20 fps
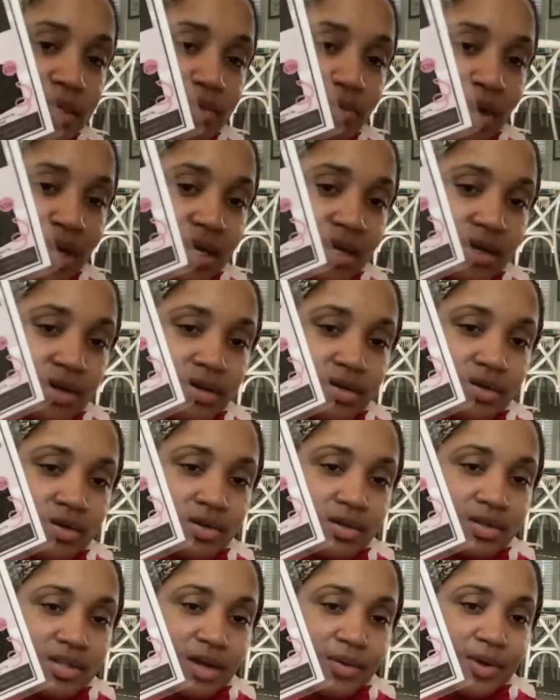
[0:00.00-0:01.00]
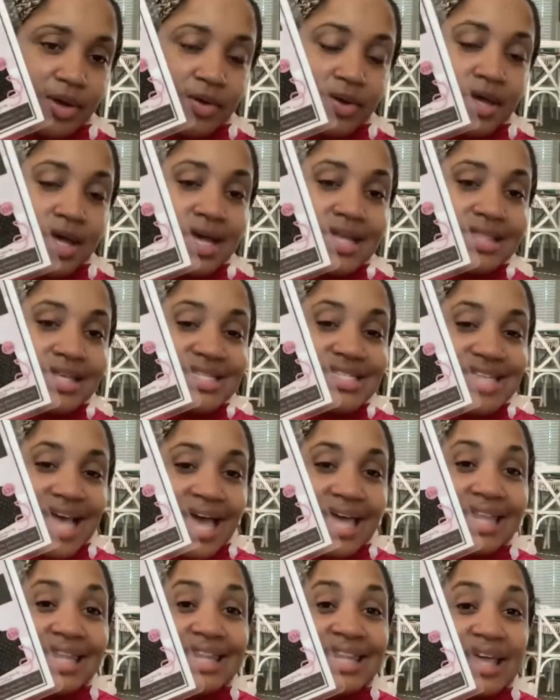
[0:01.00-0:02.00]
right here. There we go. The
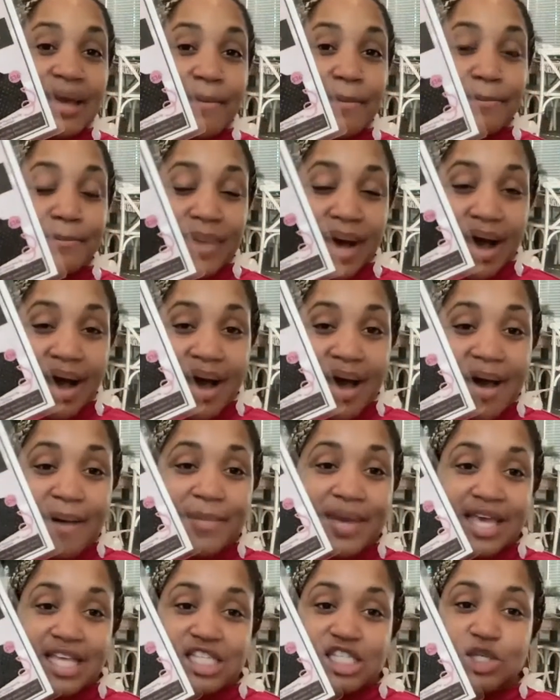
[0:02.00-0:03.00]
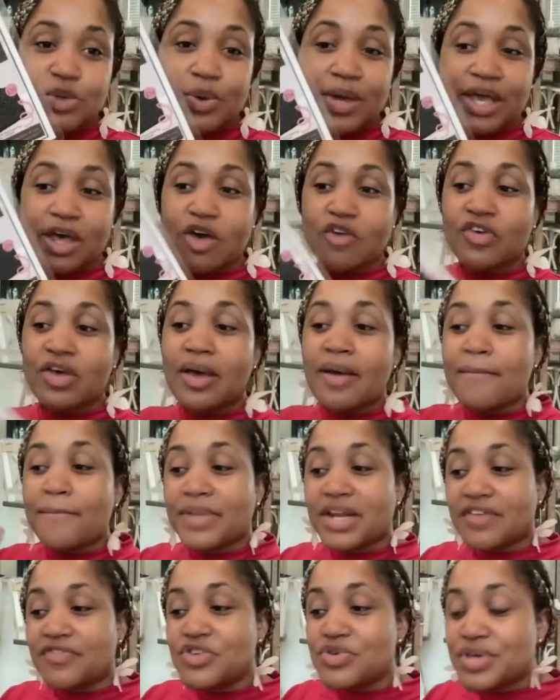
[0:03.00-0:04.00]
satin lip balm is 12.
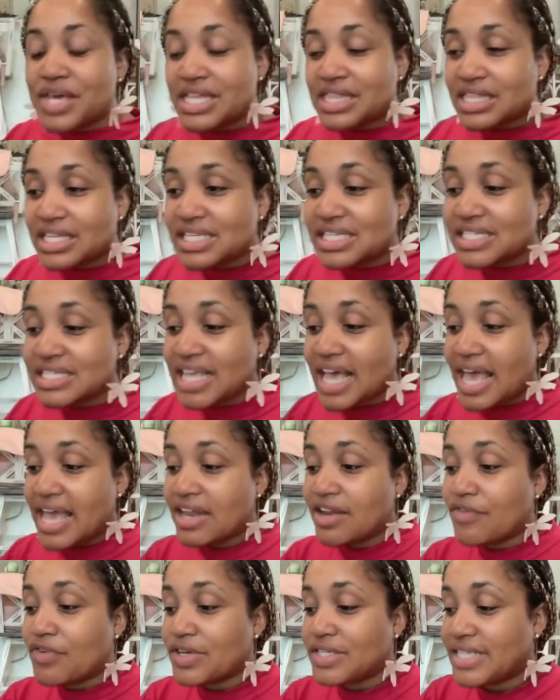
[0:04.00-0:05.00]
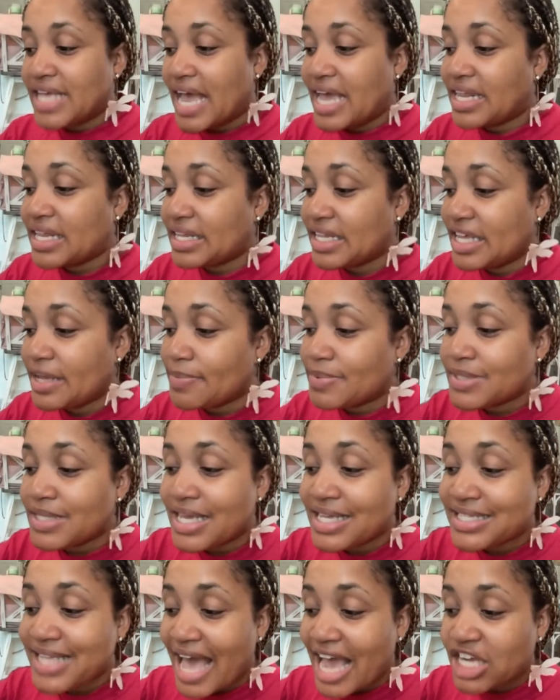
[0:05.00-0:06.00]
But if you get the set for satin lips,
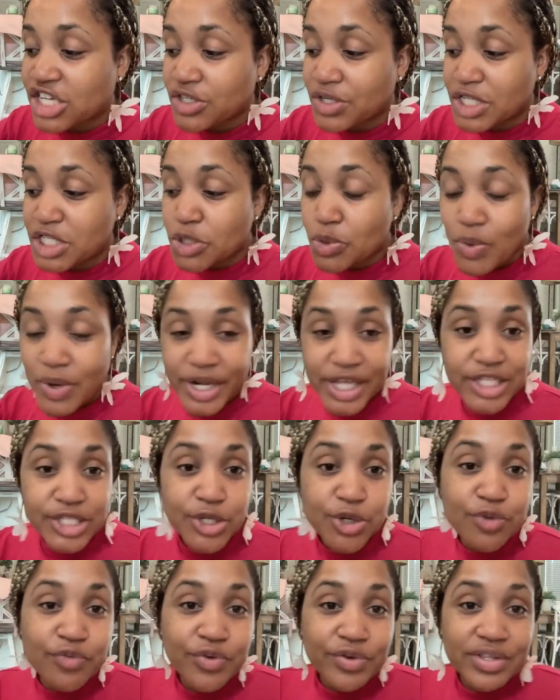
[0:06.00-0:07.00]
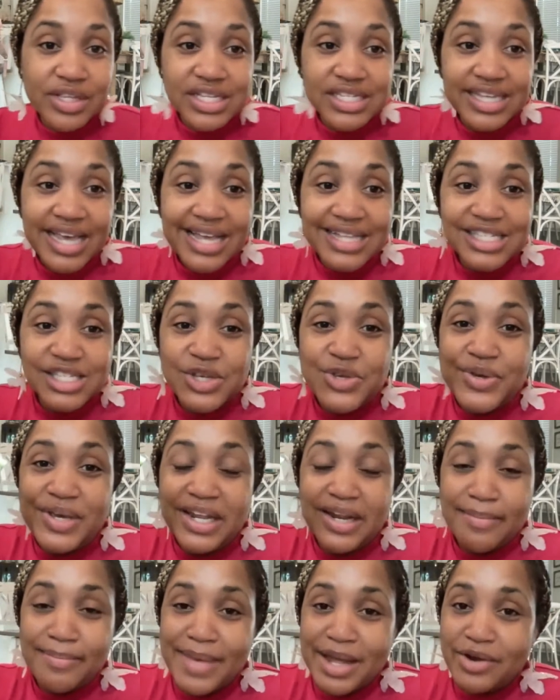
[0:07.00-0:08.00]
it's actually 22 for the set. So you
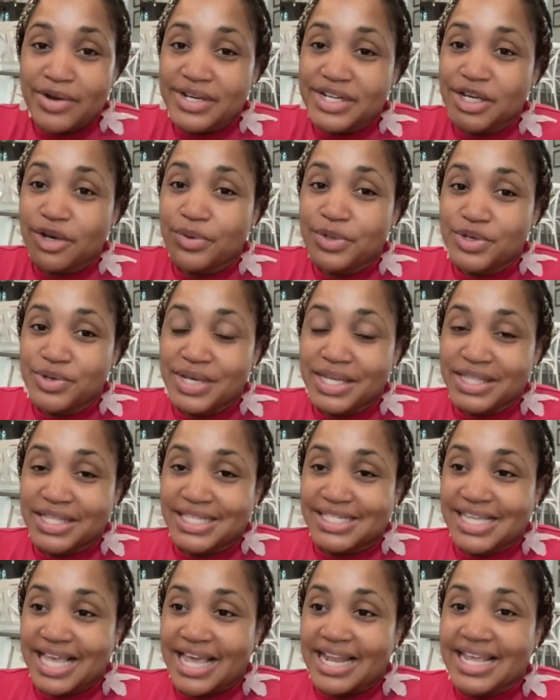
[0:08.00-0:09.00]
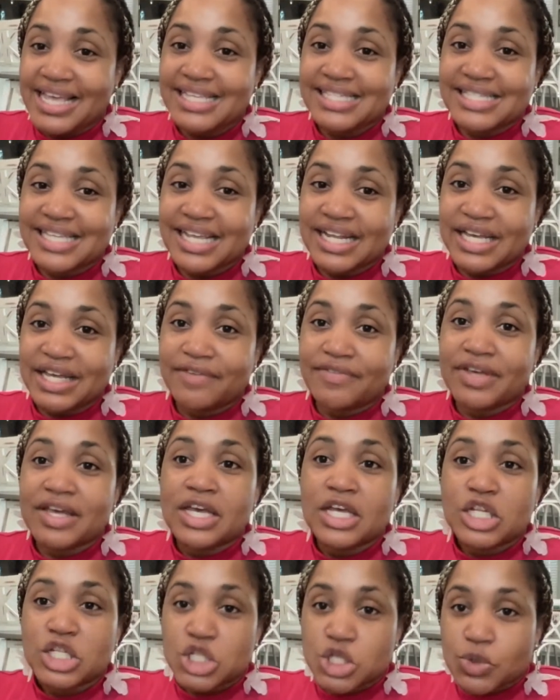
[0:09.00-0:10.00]
get a better deal when you get the set instead of
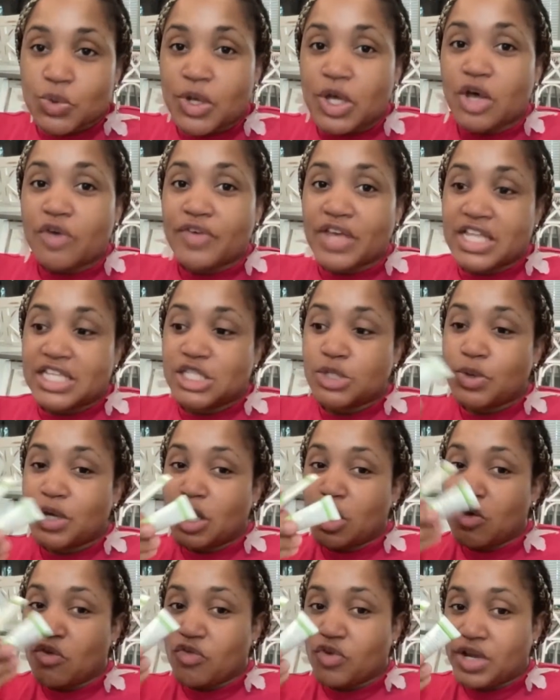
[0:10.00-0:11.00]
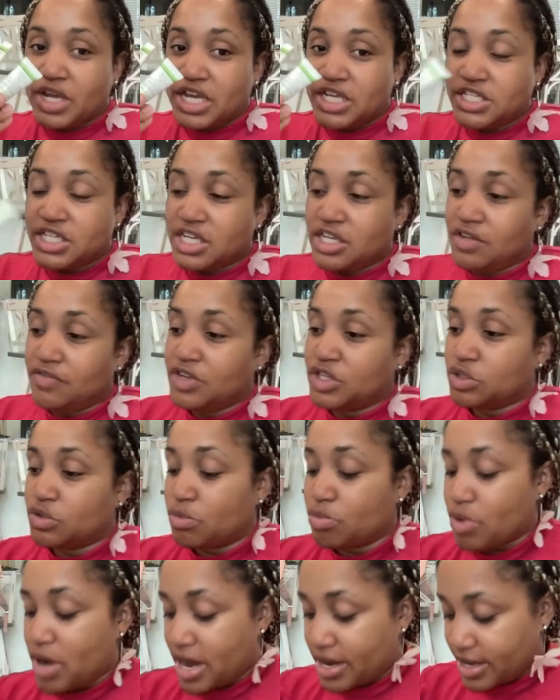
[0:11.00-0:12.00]
12 and 12 for each individual
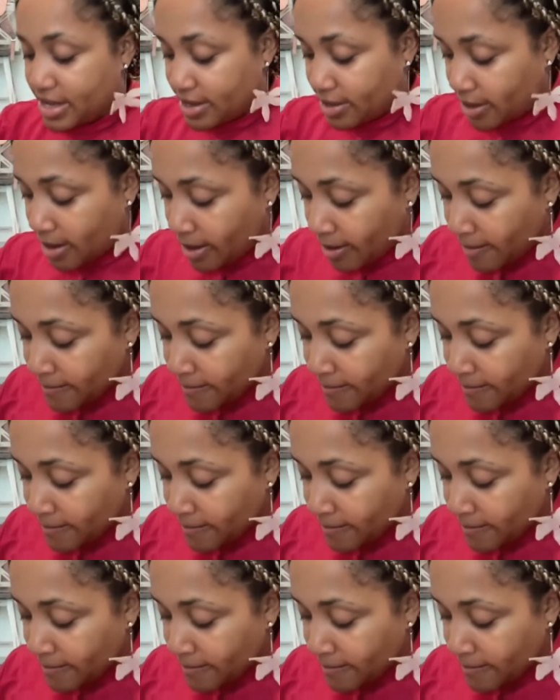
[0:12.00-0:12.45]
product.